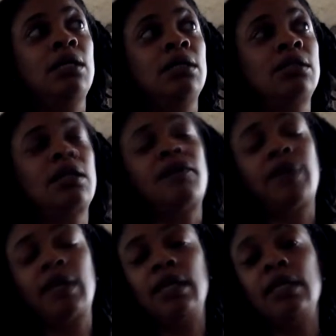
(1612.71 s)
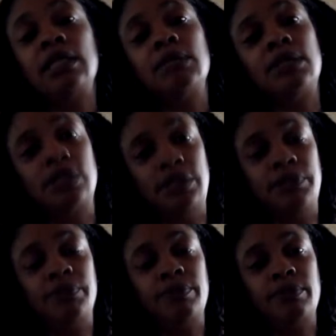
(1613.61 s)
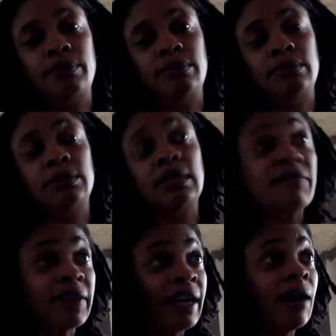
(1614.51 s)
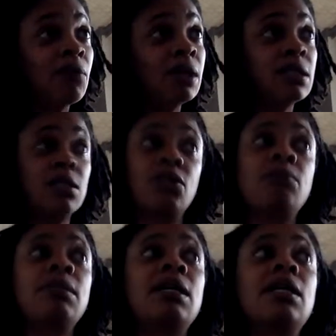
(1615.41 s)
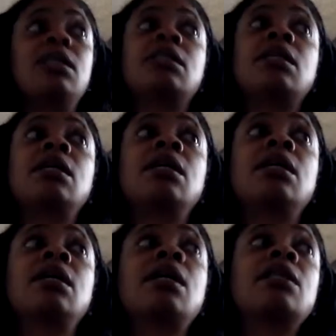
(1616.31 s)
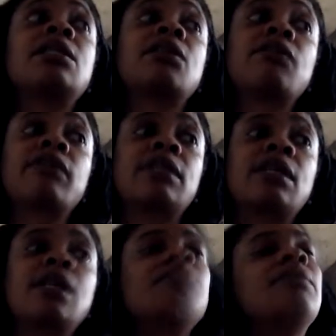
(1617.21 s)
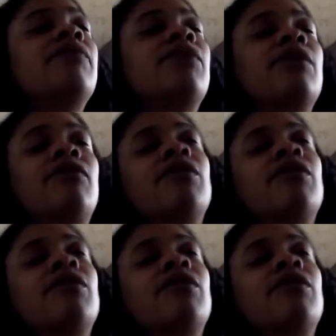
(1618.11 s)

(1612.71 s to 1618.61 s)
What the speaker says: stuff that he needs me to do, stuff that I want to do because he served us and helped me for a